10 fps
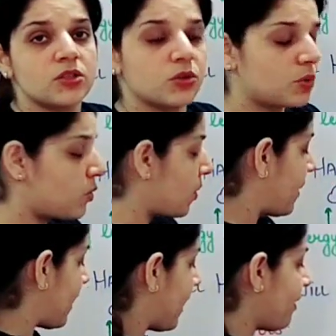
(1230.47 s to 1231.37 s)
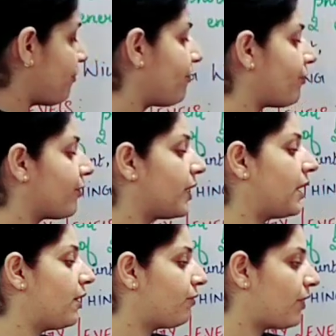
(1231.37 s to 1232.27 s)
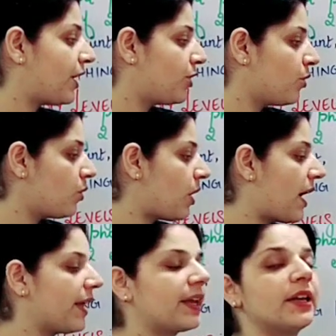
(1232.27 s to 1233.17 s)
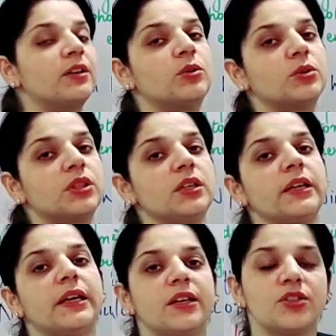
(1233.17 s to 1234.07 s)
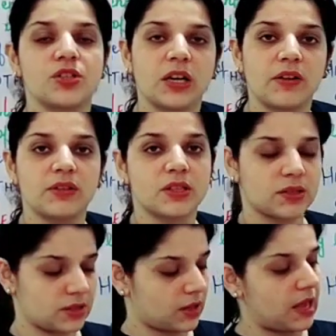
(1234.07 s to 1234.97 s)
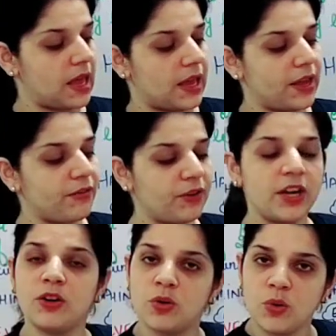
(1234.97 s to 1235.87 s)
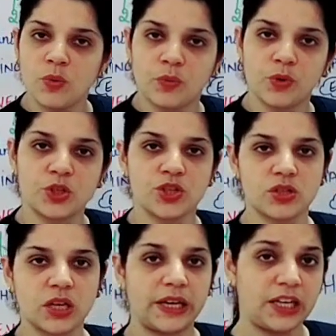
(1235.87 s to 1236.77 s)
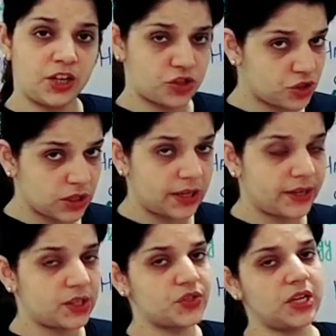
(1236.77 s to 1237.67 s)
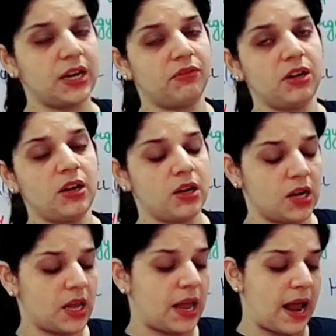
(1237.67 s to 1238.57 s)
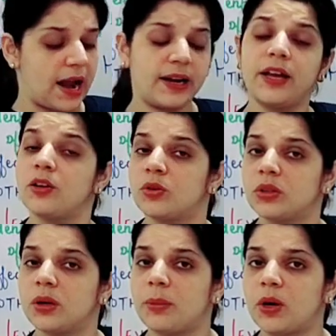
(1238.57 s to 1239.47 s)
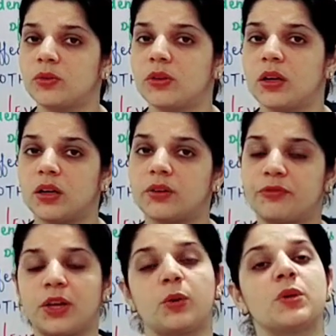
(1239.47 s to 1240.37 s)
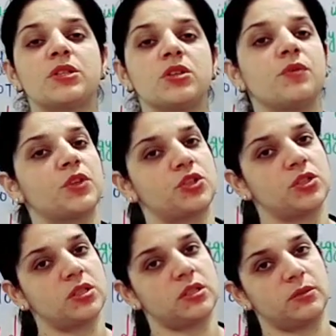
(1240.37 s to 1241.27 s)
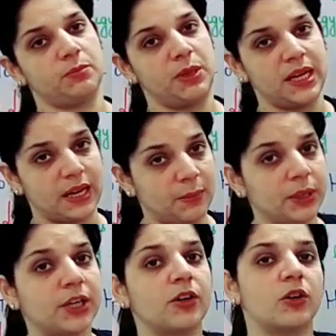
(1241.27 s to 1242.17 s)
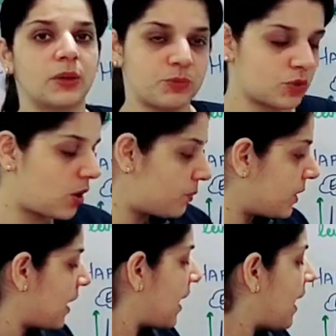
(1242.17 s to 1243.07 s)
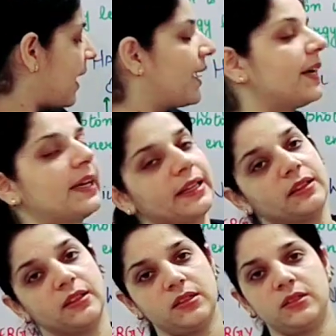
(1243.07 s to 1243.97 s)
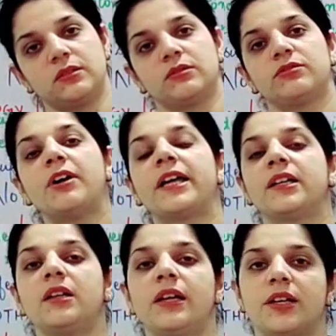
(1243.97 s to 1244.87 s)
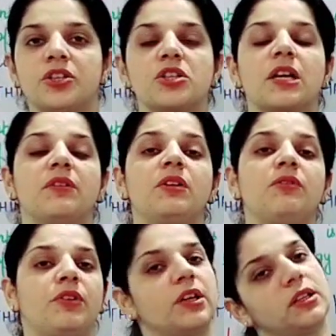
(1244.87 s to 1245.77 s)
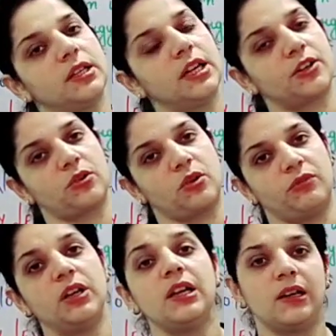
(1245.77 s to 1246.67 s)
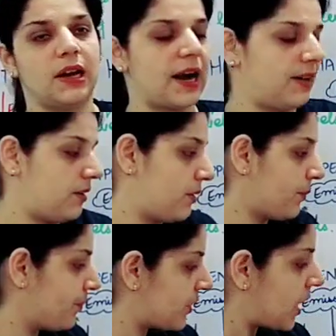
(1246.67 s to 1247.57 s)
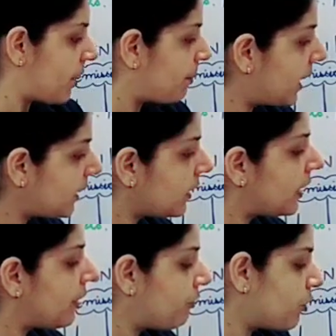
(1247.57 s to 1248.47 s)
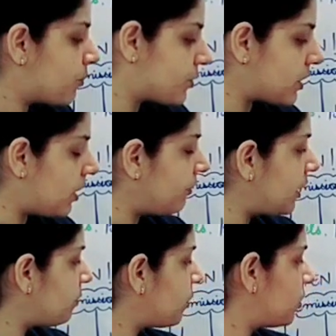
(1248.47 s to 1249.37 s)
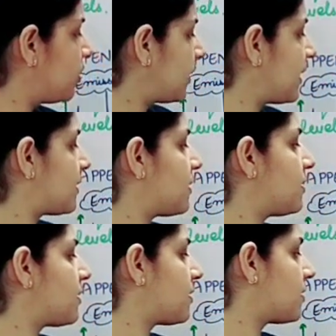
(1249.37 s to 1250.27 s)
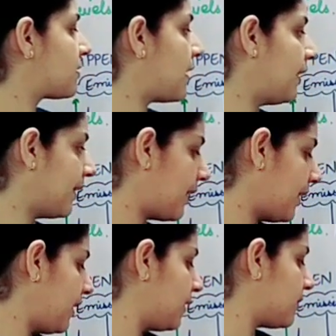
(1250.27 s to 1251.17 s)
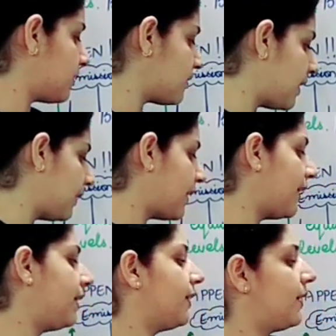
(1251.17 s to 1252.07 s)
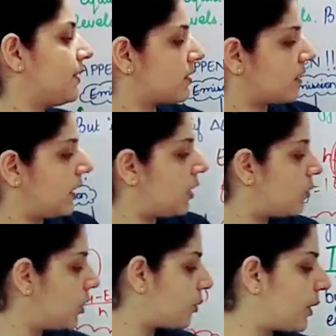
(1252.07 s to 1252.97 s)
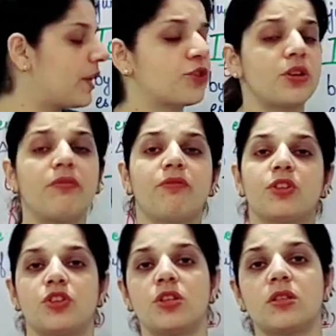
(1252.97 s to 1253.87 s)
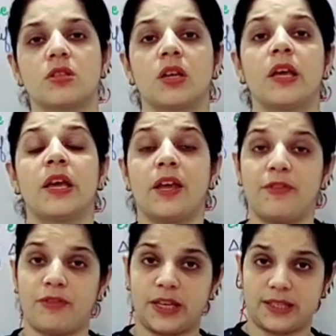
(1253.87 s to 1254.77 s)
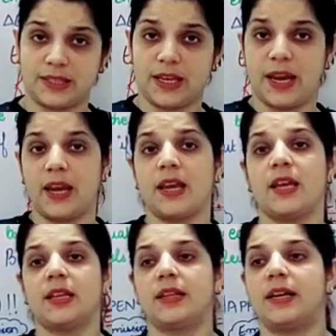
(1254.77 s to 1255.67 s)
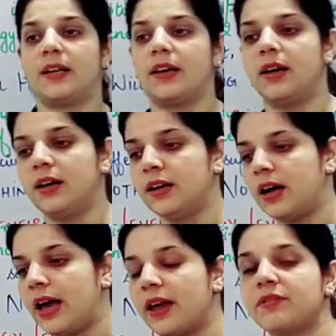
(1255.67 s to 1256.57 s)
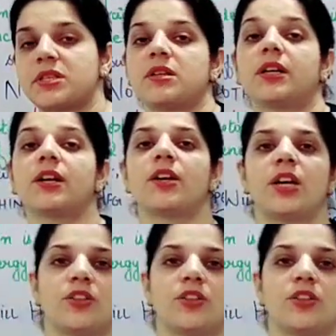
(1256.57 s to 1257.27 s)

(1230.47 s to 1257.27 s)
So F, if I know, I can know the energy levels. If I know which is the initial energy level and I know the amount frequency which is being emitted or absorbed, I can tell the final energy level where the electron will land. But if you observe in both the cases, this is delta E, this is delta N, it is equal to HF, which is, if I say that I have a certain